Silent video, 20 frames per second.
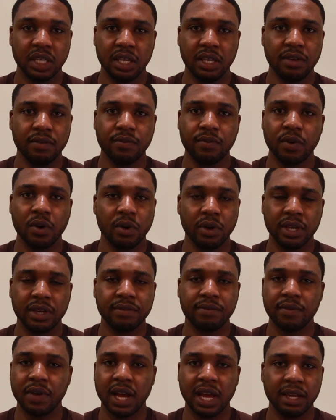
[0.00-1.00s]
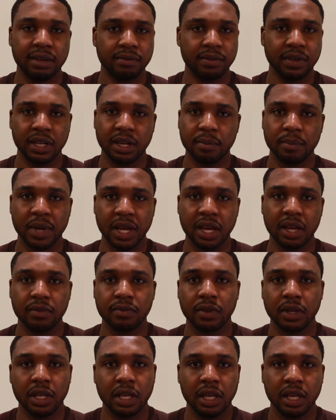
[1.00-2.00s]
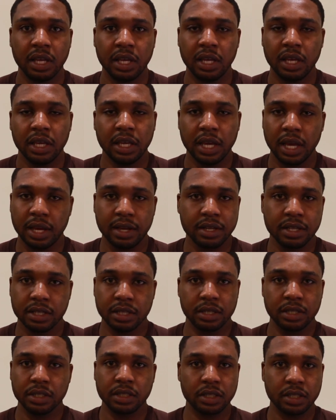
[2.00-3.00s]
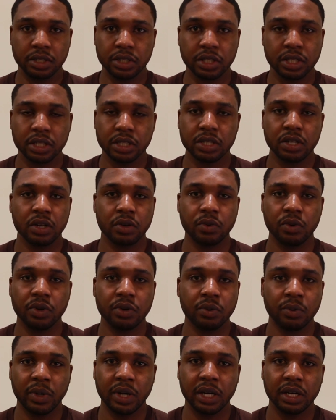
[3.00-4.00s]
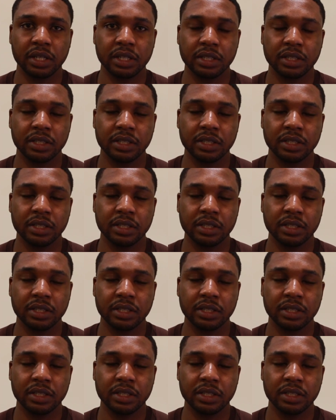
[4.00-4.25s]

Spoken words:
E5 and above. Yeah, it's just not going to work.